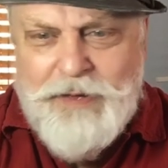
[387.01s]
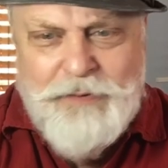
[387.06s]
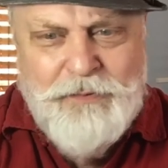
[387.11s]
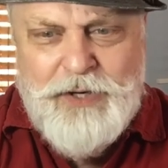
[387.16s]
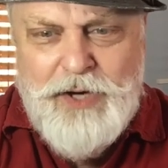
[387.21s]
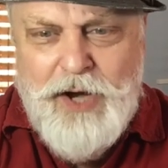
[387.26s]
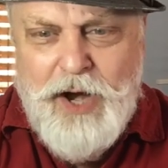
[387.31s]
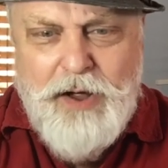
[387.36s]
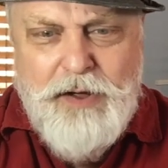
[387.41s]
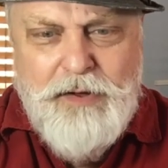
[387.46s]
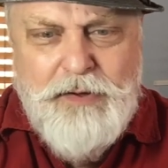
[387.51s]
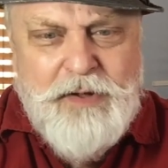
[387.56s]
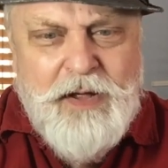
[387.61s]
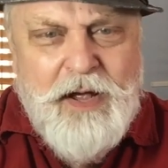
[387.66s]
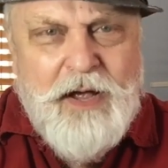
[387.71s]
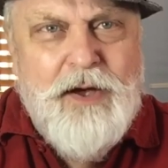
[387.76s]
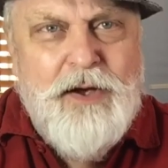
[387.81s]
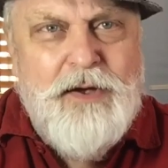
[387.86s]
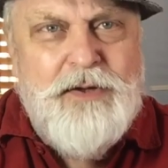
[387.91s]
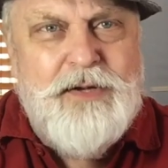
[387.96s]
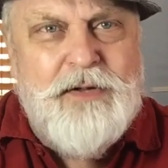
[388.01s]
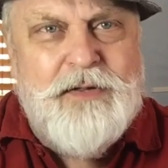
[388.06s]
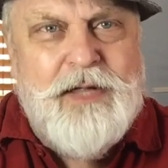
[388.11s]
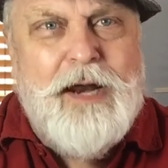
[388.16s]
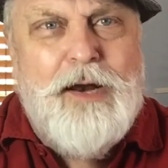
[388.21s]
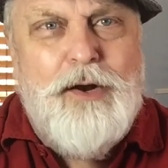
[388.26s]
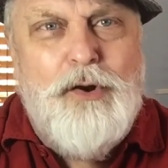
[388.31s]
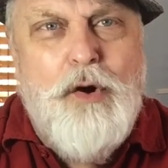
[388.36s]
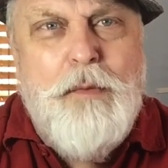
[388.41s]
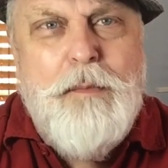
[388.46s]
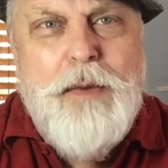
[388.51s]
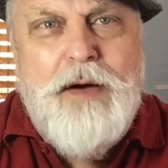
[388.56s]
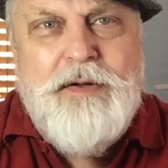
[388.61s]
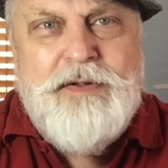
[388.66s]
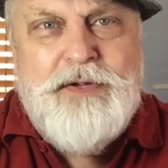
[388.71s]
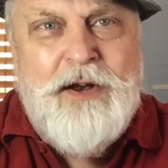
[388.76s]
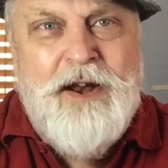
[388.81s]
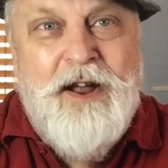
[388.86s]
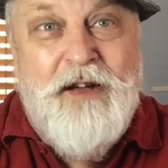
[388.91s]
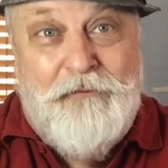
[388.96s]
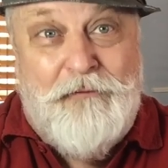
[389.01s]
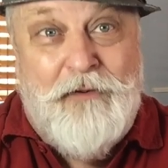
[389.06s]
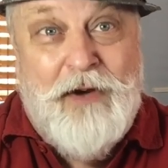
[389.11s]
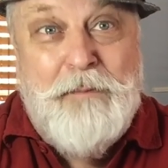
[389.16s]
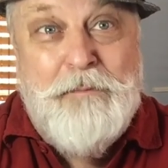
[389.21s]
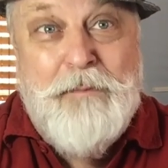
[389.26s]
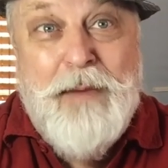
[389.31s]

And who's got that lawnmower who's got no freaking